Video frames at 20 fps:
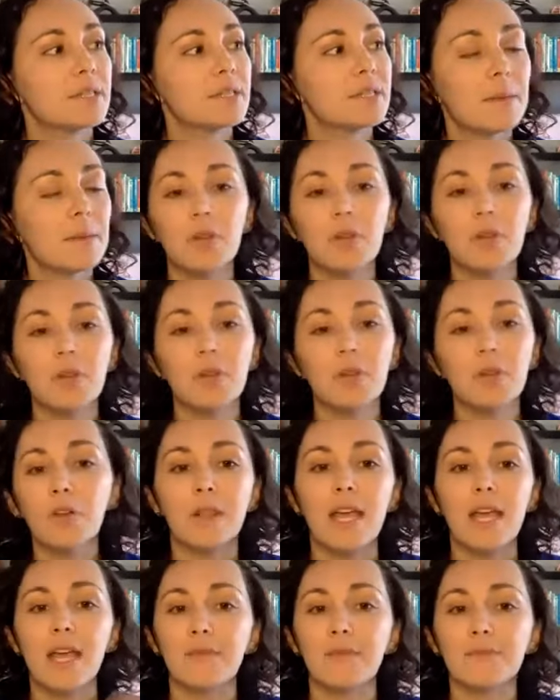
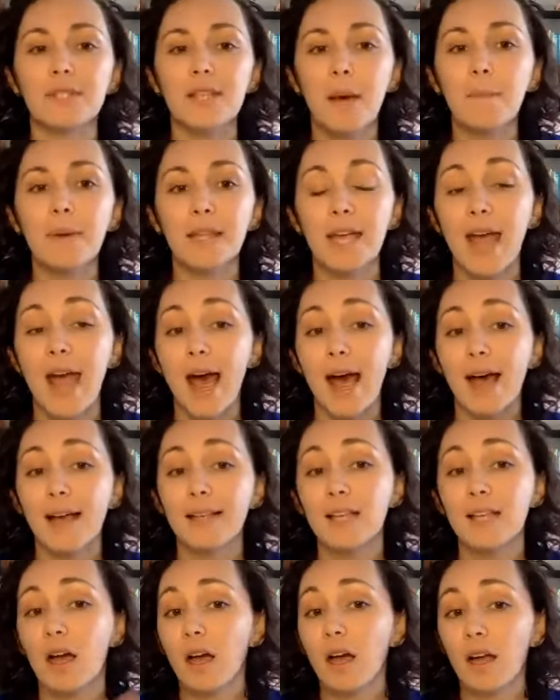Similarly, if
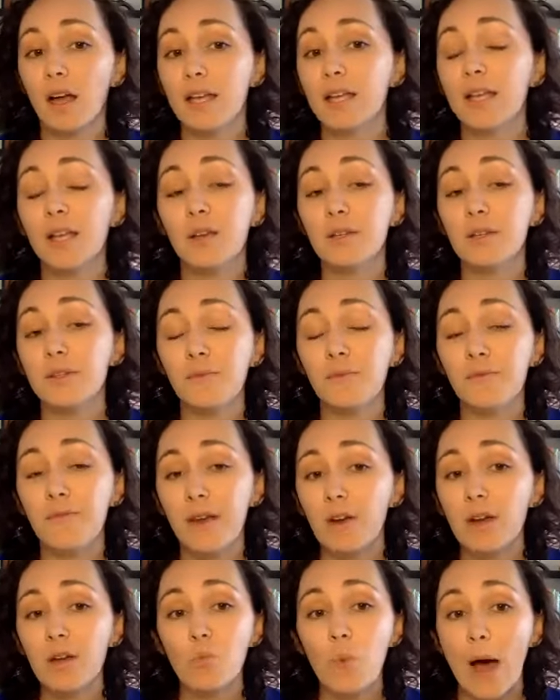somebody
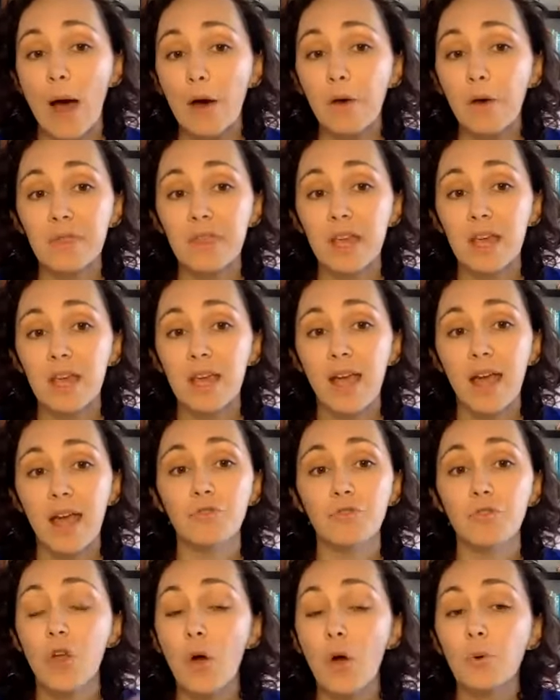is very
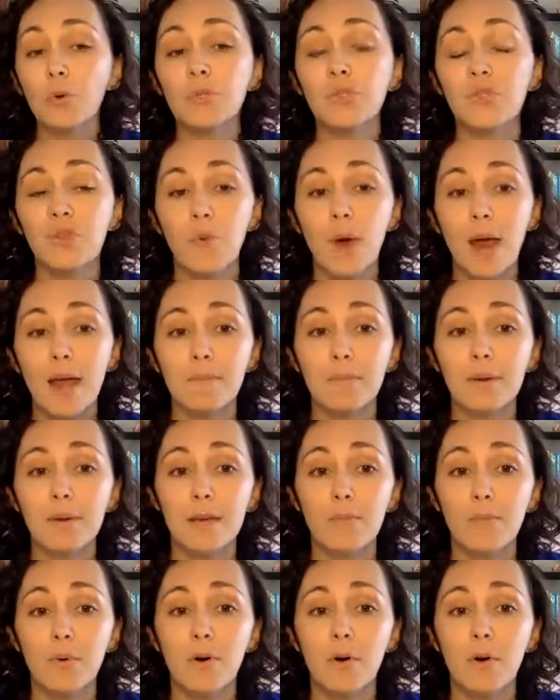wealthy and knows the right
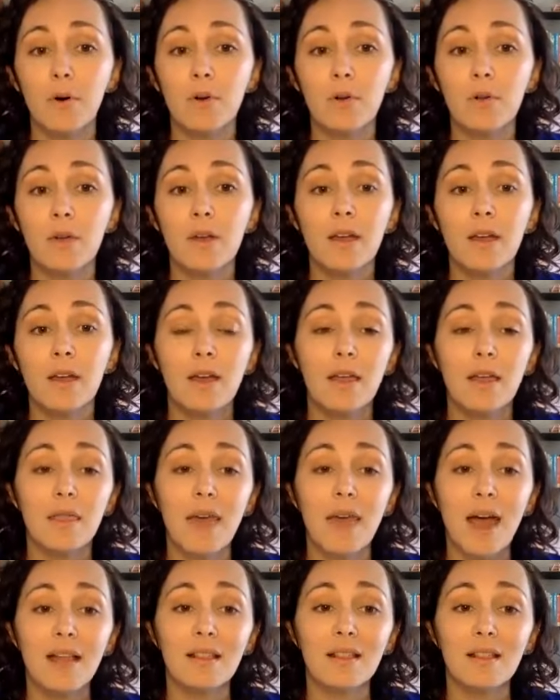people,
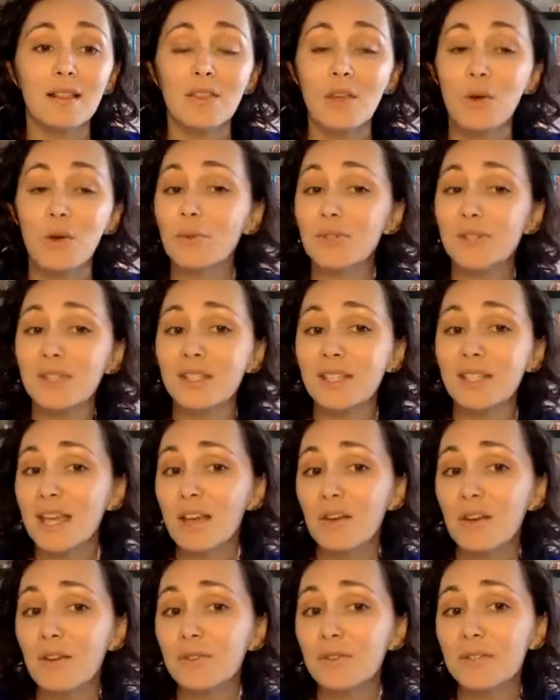then those
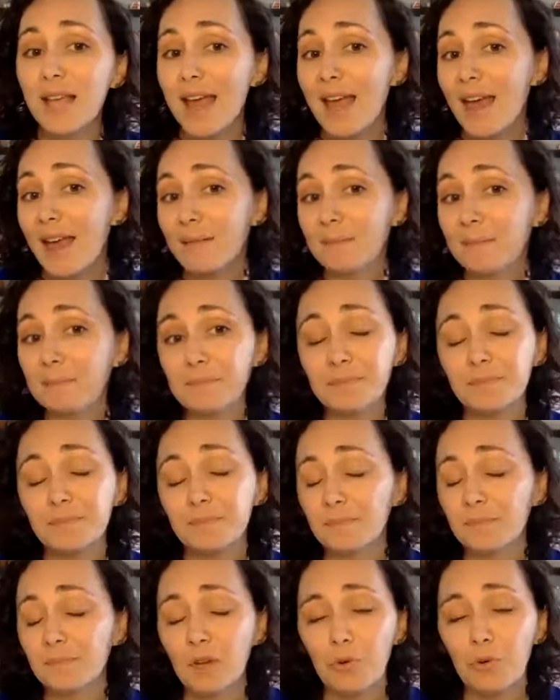skills and
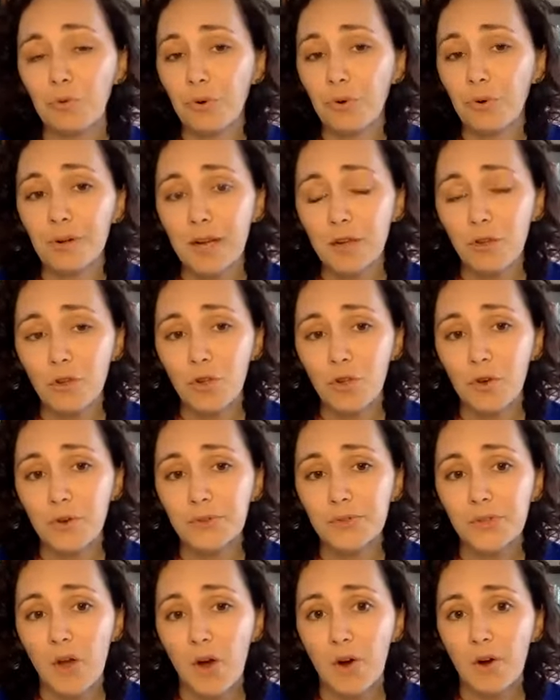
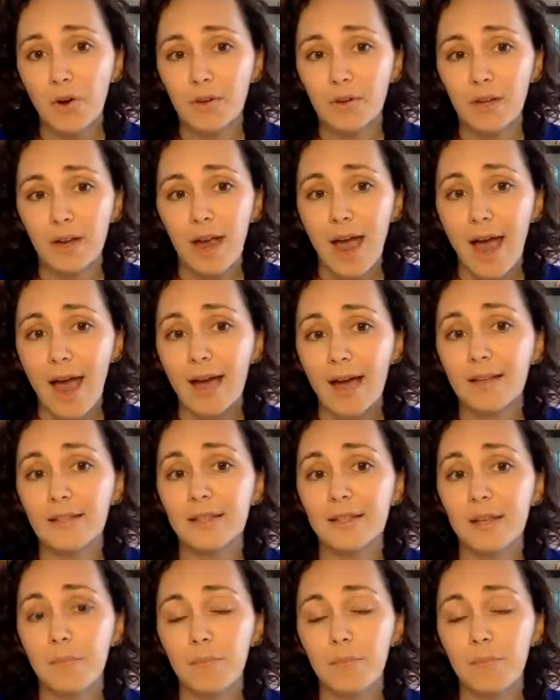credentials aren't
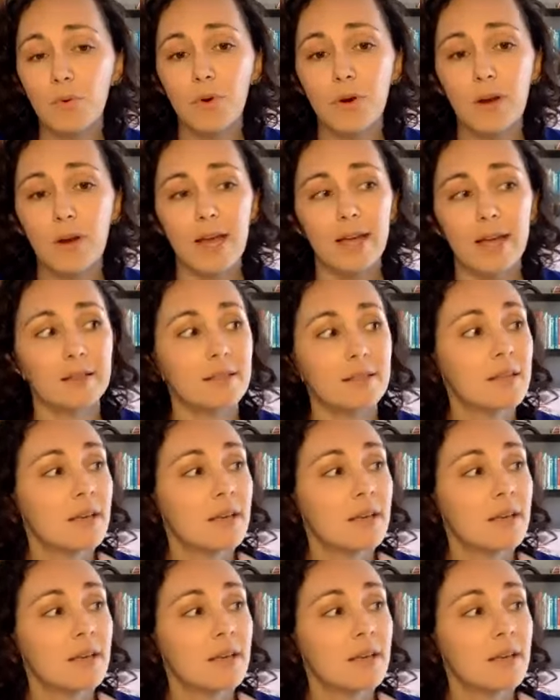as important.